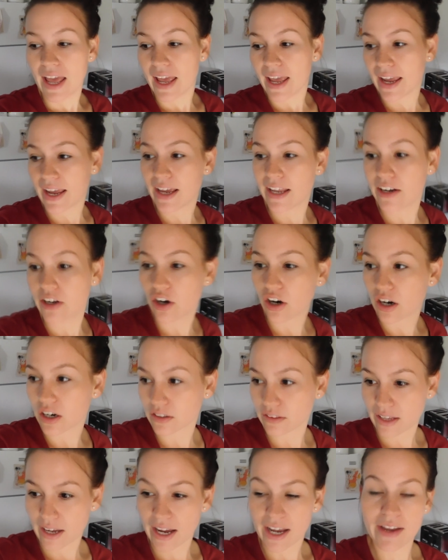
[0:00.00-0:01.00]
in
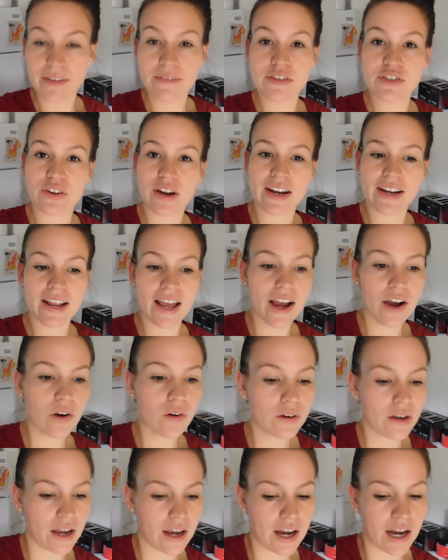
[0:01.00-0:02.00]
our lives right now,